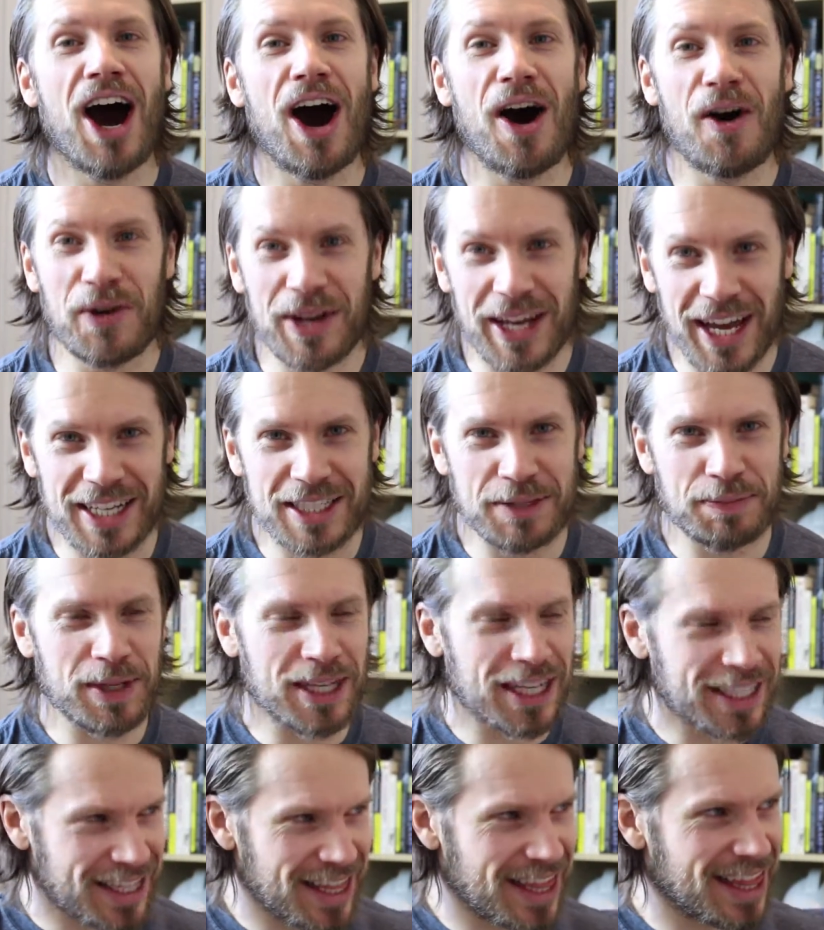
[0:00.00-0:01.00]
Oh yes,
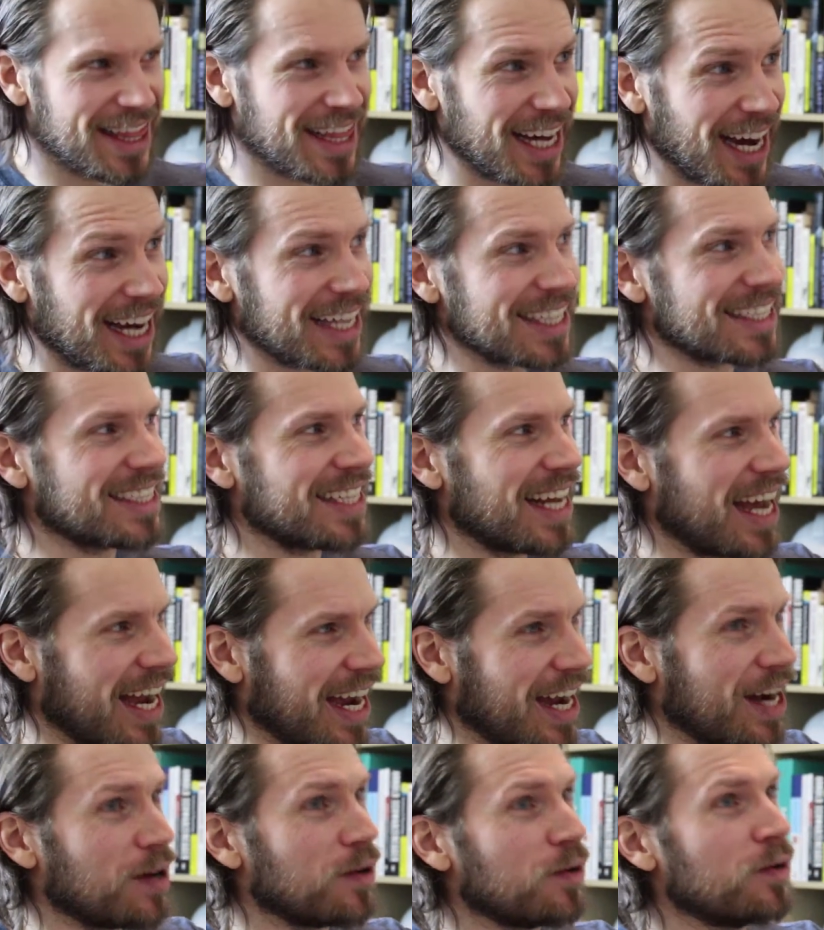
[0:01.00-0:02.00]
because that's
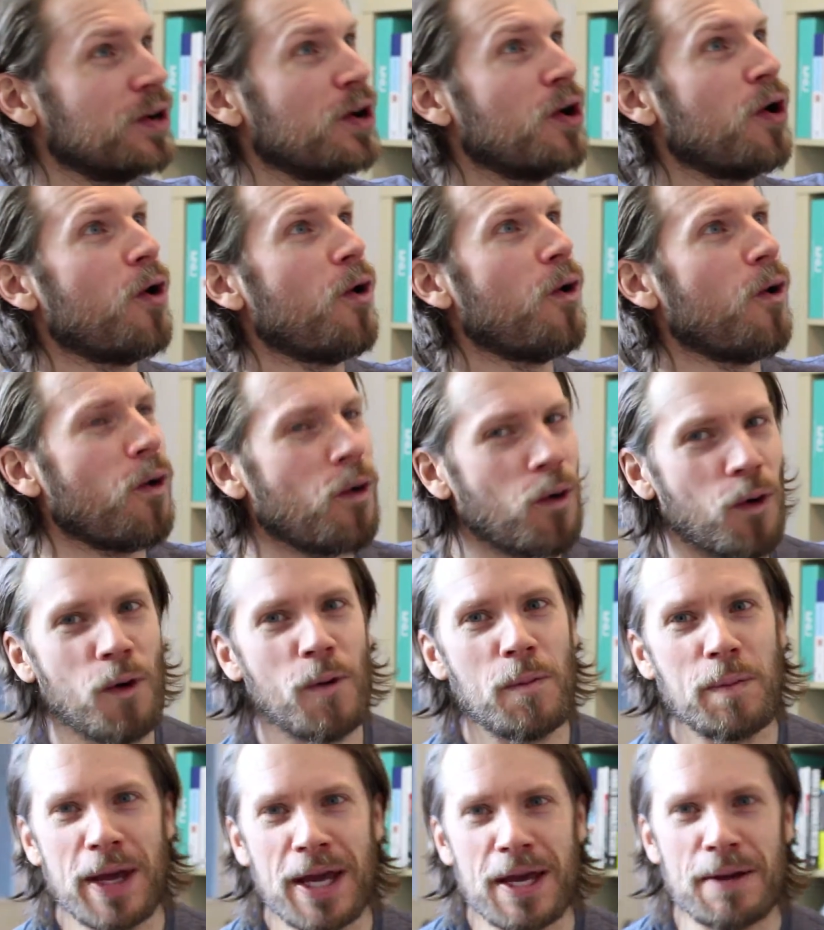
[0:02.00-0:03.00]
how
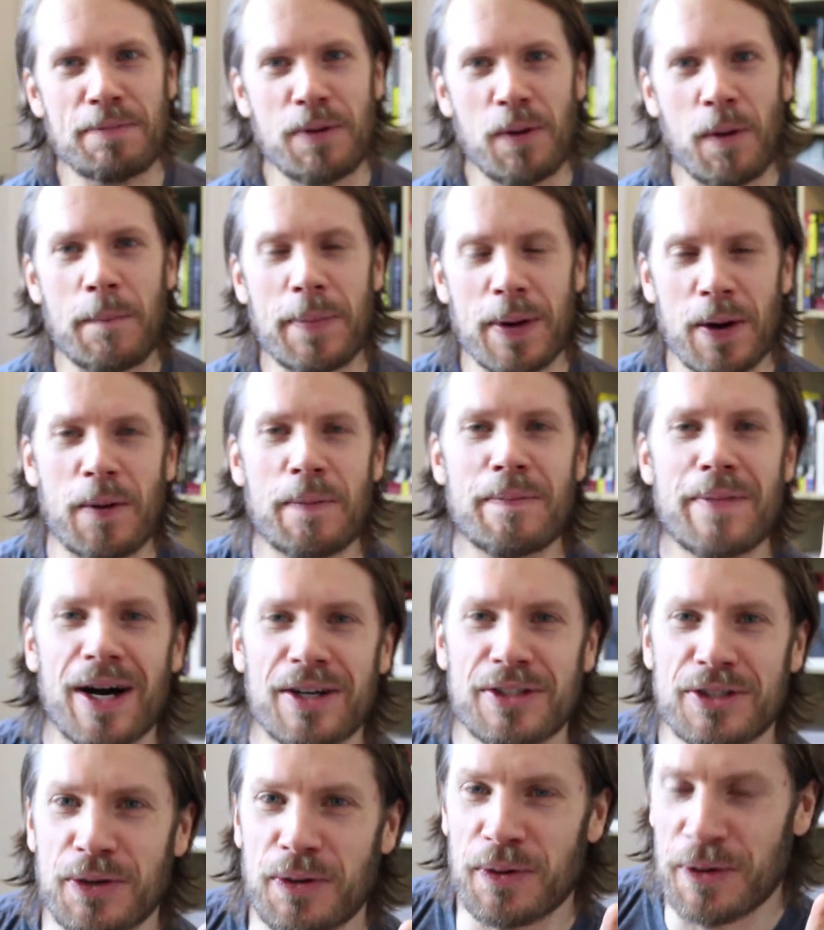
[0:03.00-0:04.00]
all people build
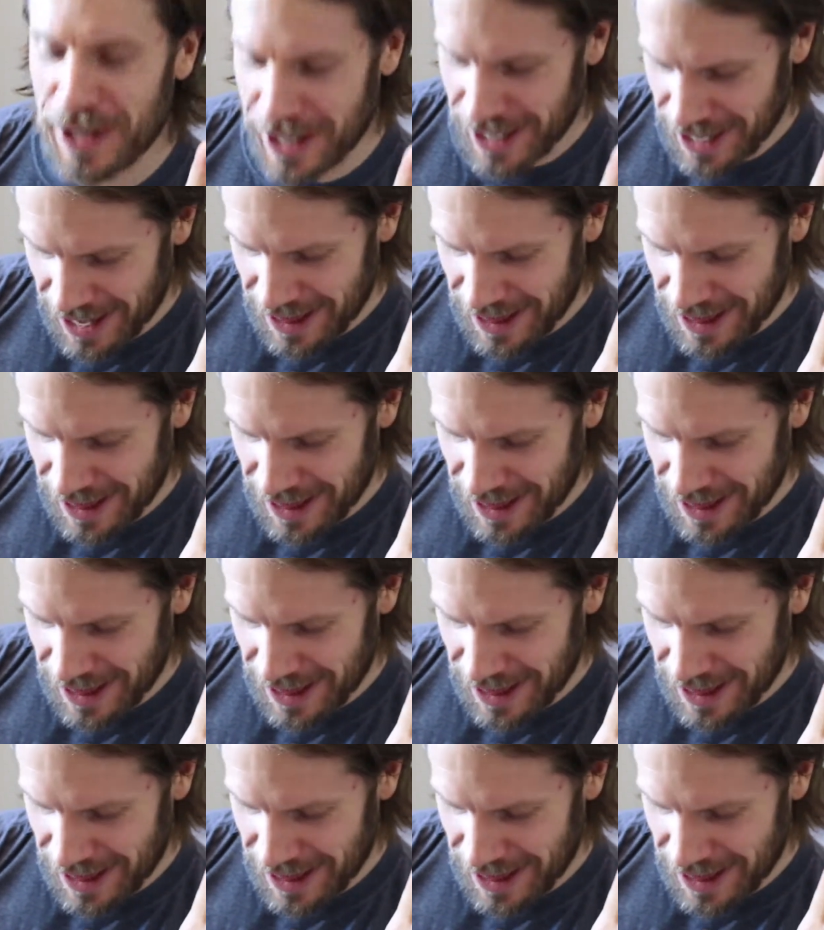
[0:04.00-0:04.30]
muscle.